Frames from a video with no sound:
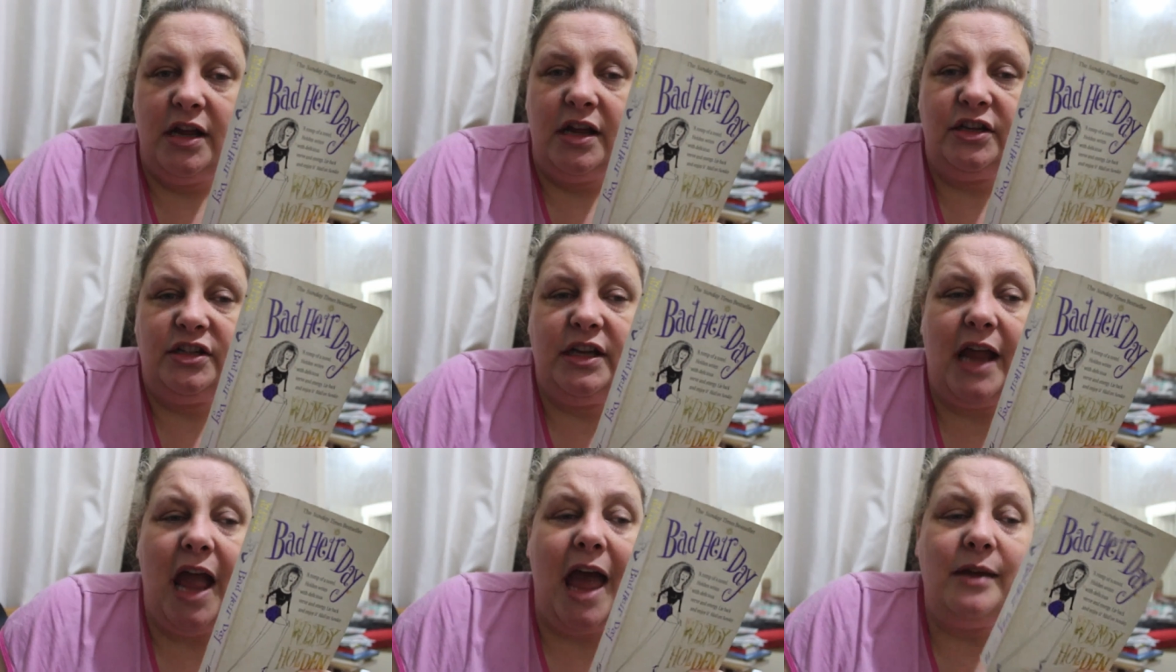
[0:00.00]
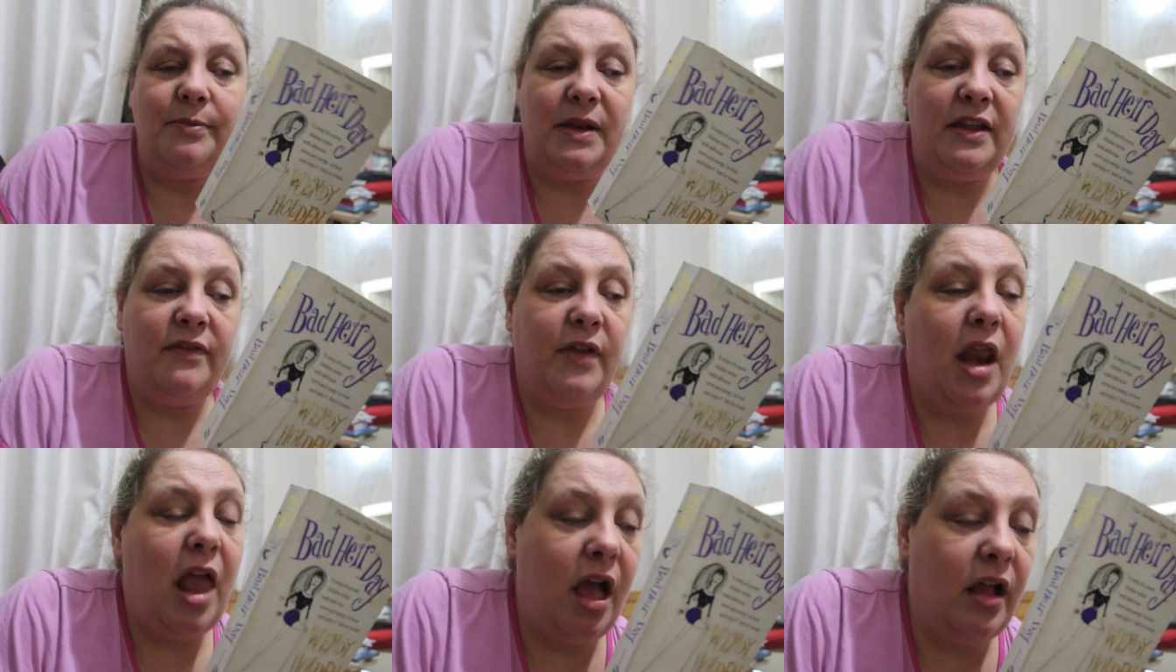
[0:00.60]
she can't believe
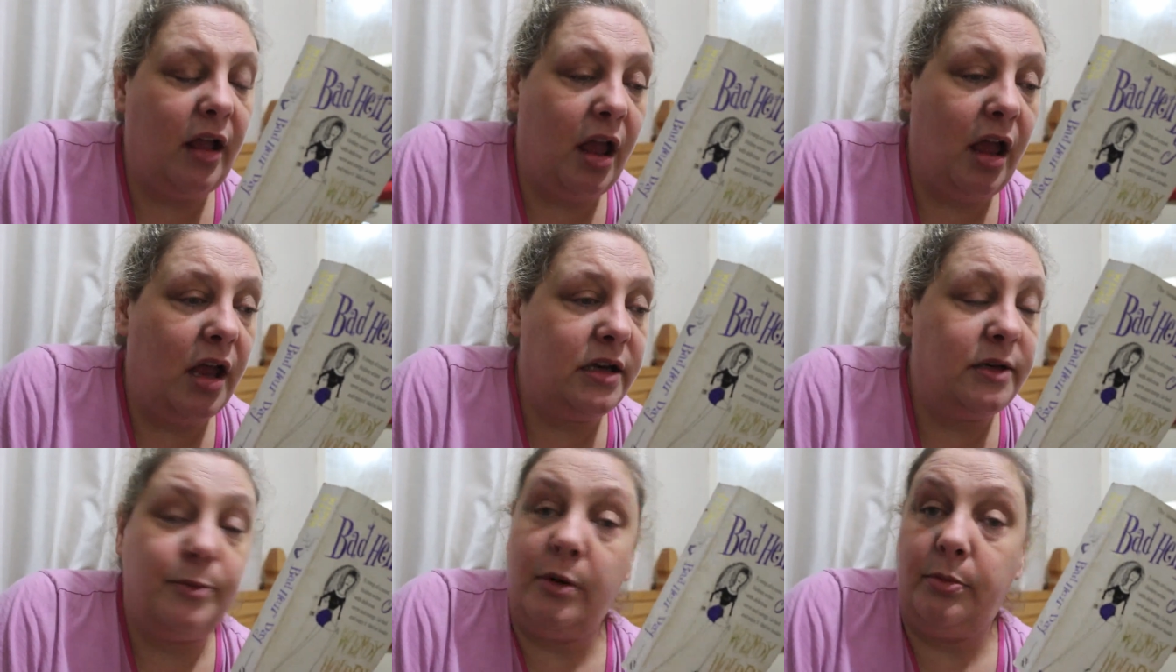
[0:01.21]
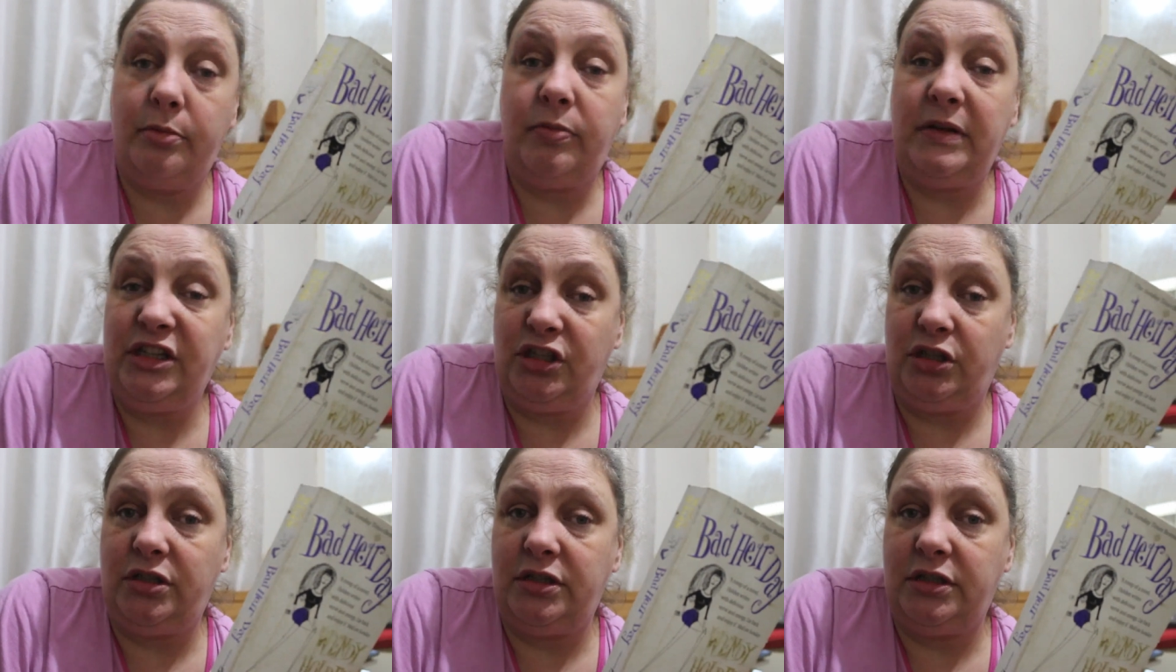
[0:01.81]
her luck and probably
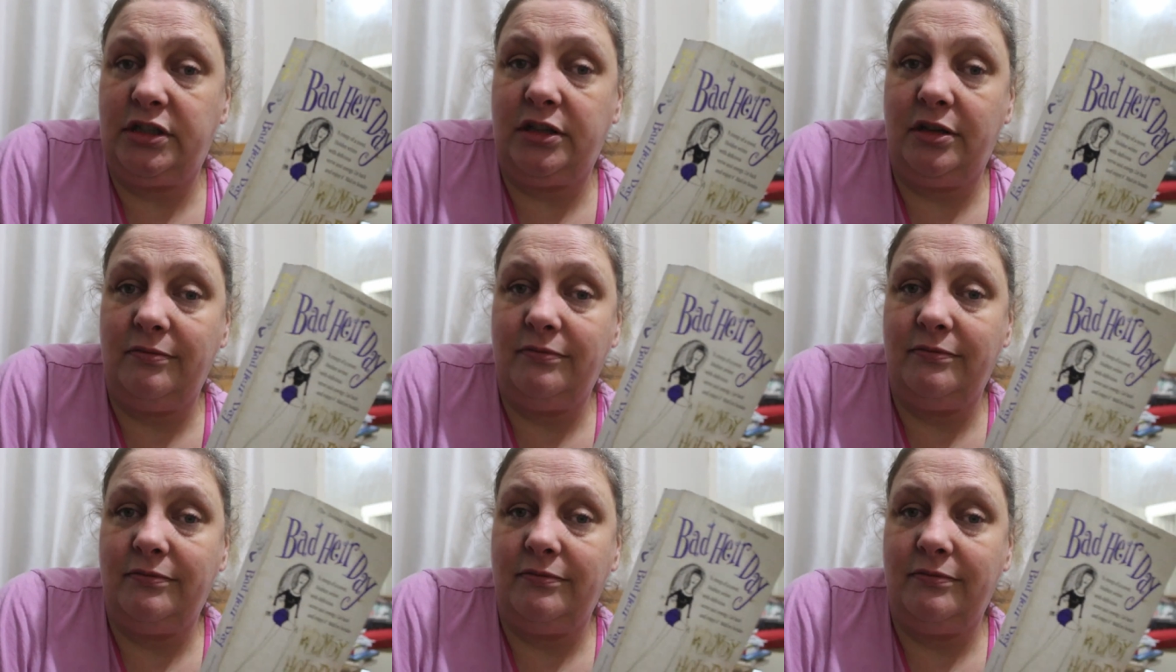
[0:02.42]
shouldn't.